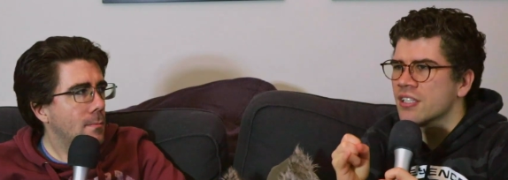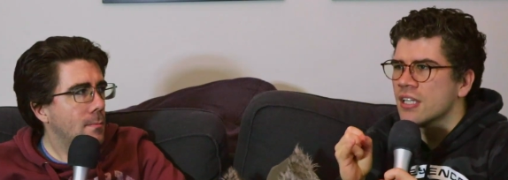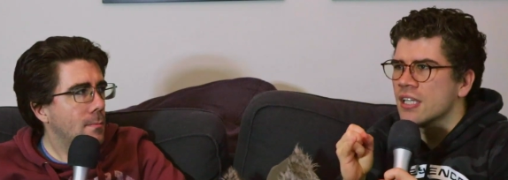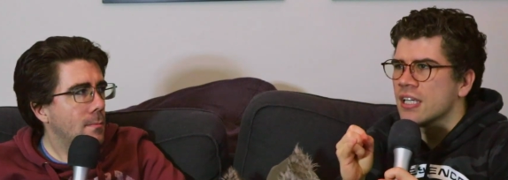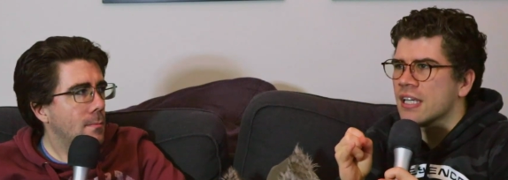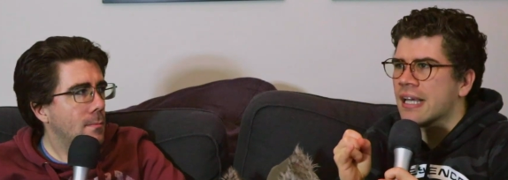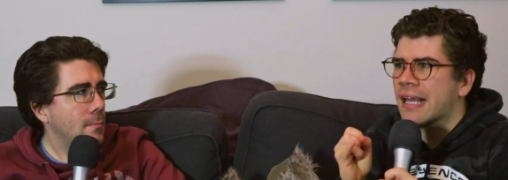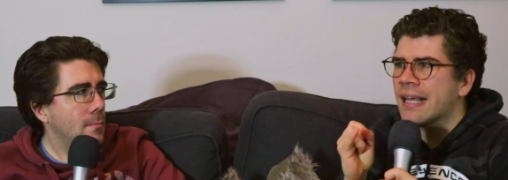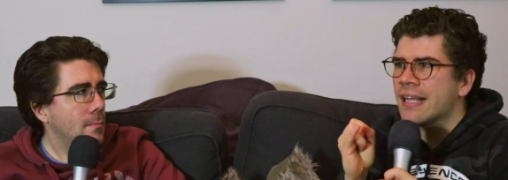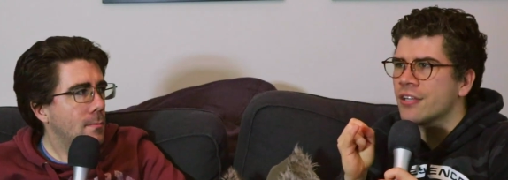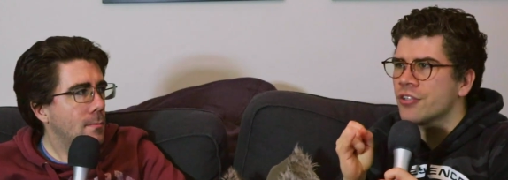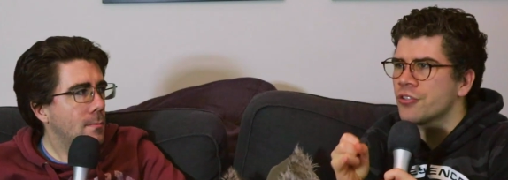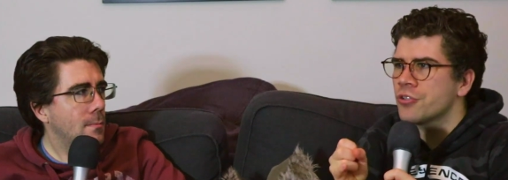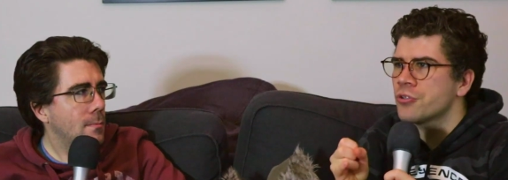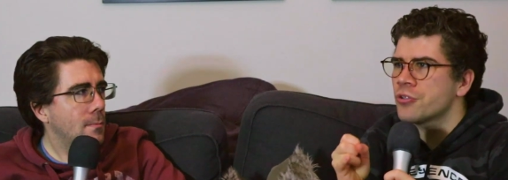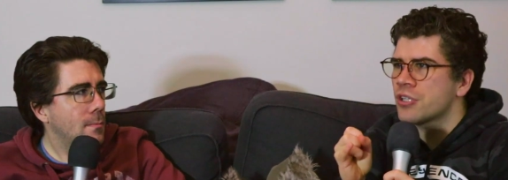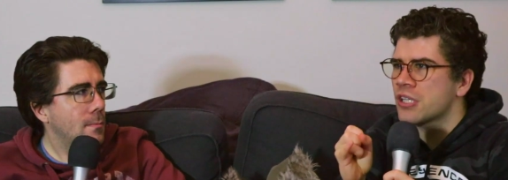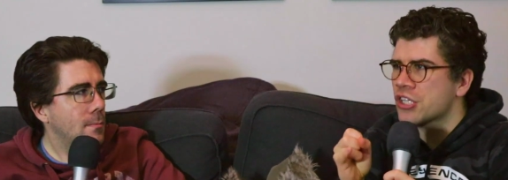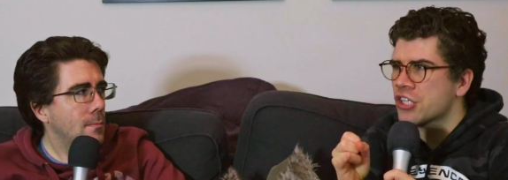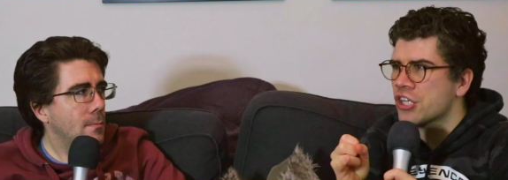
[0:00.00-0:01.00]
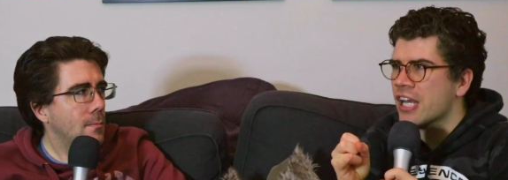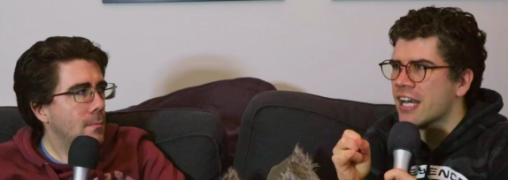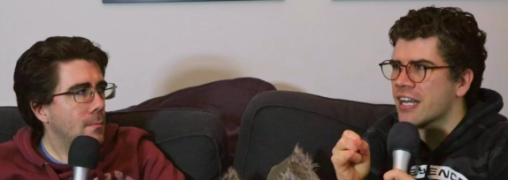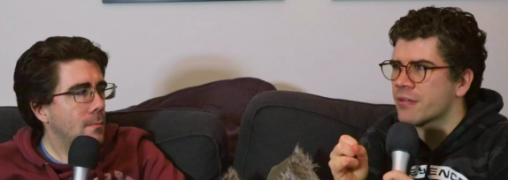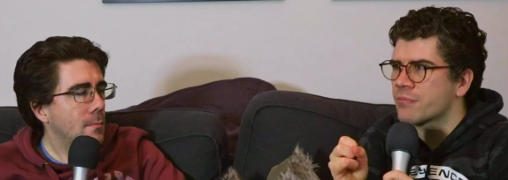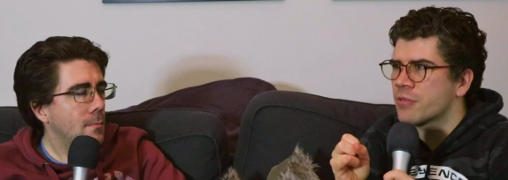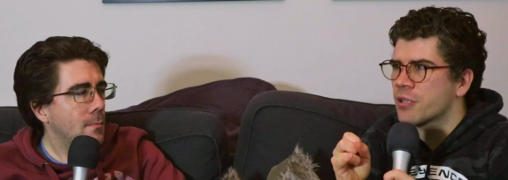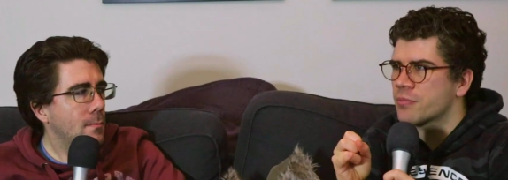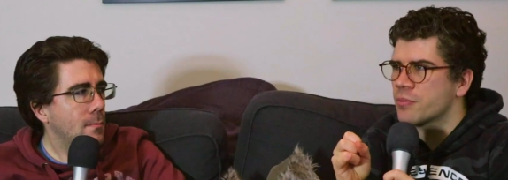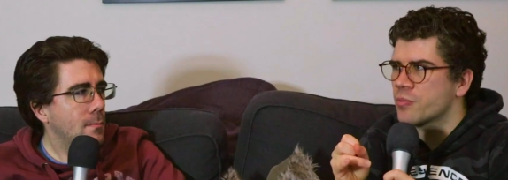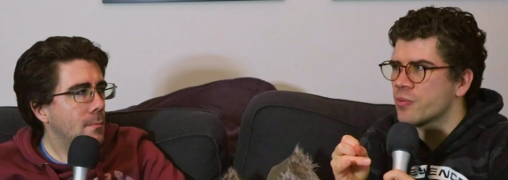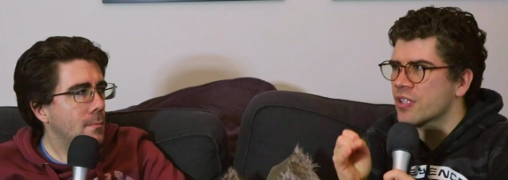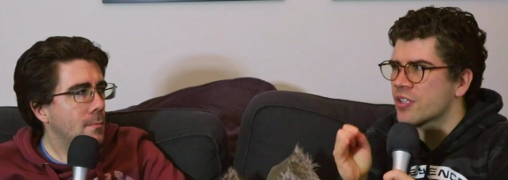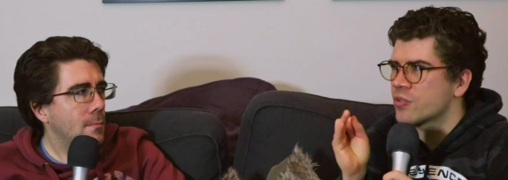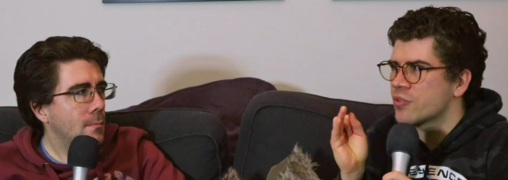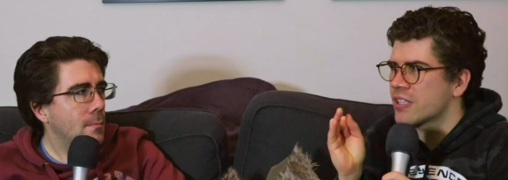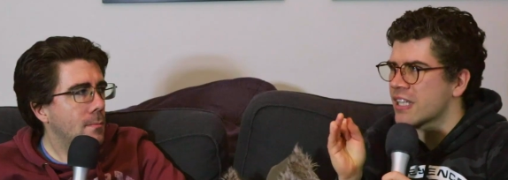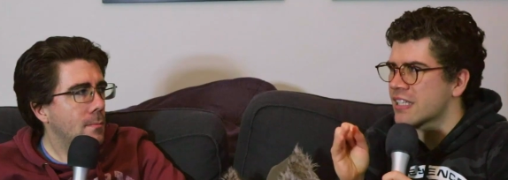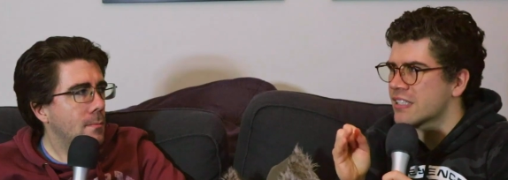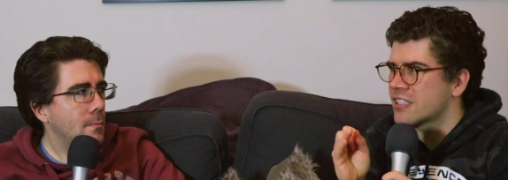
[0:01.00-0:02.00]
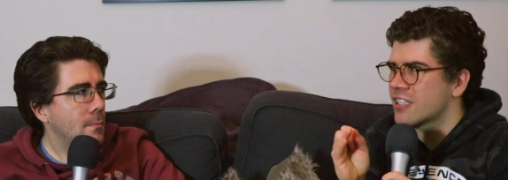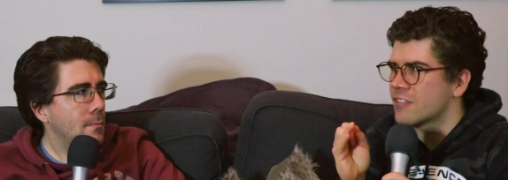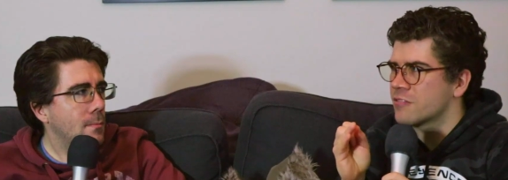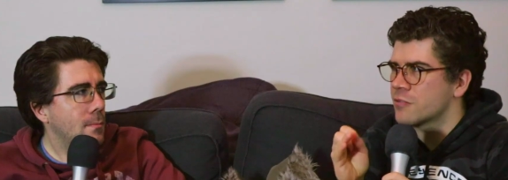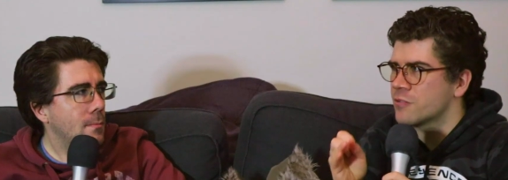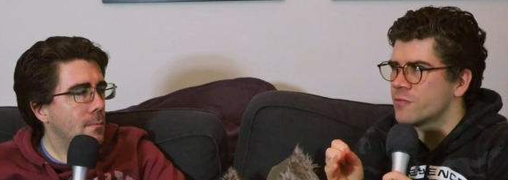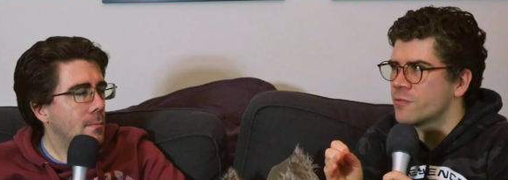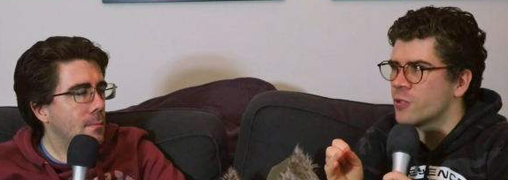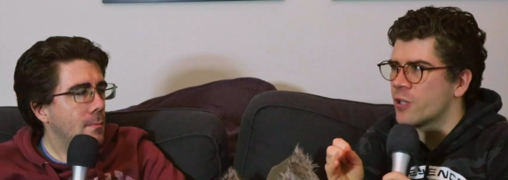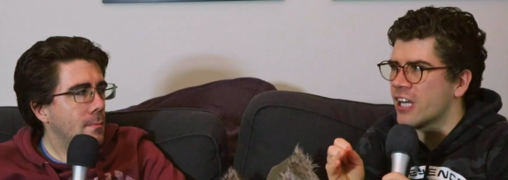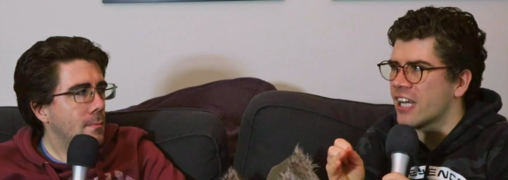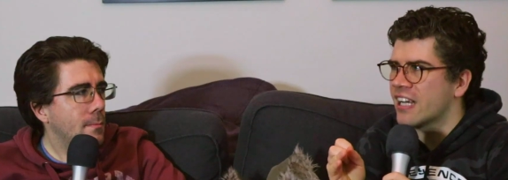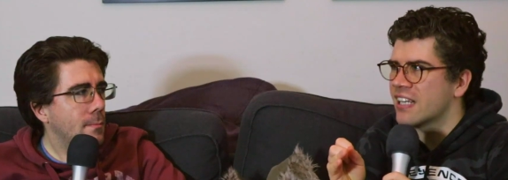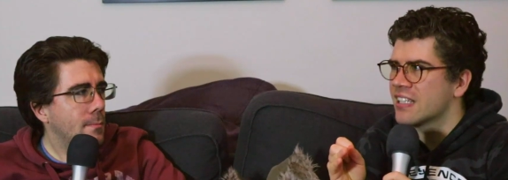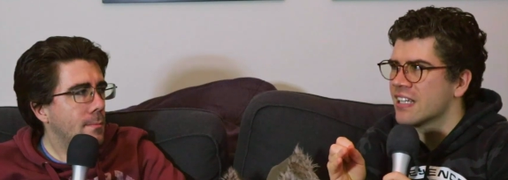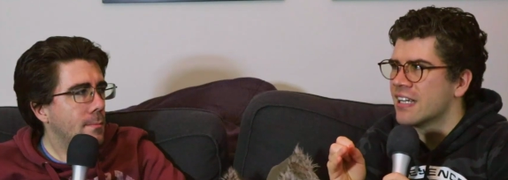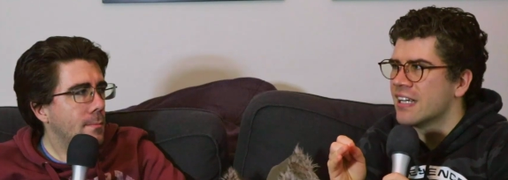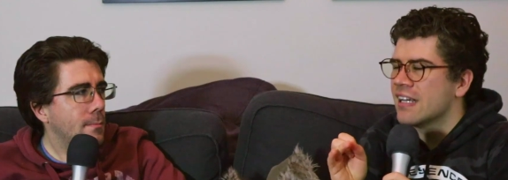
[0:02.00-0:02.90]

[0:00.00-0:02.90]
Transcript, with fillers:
Speaker 1: He knew she had a problem with all that stuff beforehand.